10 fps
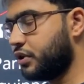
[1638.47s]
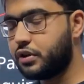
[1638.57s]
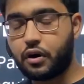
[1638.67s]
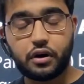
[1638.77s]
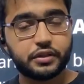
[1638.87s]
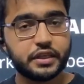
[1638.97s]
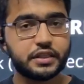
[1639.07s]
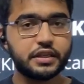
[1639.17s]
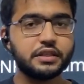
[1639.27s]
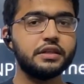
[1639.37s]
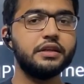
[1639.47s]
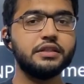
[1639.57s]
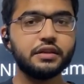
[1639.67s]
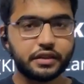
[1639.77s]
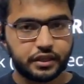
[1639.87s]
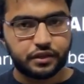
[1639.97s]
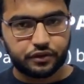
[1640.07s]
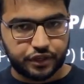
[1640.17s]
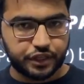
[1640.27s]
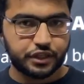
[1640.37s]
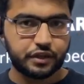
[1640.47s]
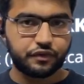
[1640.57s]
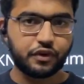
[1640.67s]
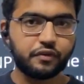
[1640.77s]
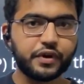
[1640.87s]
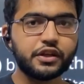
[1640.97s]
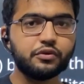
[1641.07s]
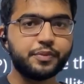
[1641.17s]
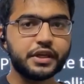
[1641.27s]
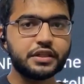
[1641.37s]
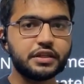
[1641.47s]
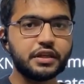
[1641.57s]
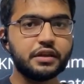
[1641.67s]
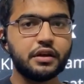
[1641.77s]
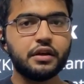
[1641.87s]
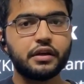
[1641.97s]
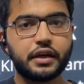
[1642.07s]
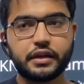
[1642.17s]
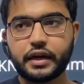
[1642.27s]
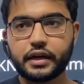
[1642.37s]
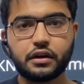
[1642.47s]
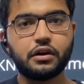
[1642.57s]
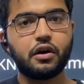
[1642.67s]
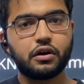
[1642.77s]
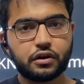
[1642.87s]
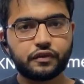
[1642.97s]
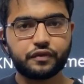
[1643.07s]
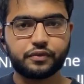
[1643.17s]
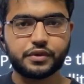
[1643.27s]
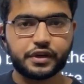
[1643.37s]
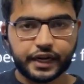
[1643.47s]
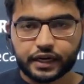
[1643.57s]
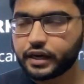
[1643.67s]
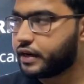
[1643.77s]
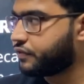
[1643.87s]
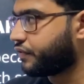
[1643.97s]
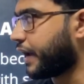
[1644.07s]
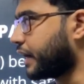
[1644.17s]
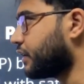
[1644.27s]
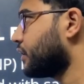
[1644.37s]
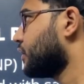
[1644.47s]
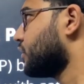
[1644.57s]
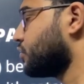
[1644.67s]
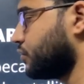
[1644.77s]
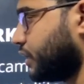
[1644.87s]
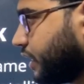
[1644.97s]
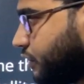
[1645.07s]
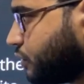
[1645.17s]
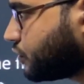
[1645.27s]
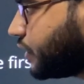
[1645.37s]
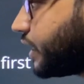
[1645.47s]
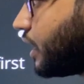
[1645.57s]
northeast is a region from where UPSC can get a lot of data and fact. So they usually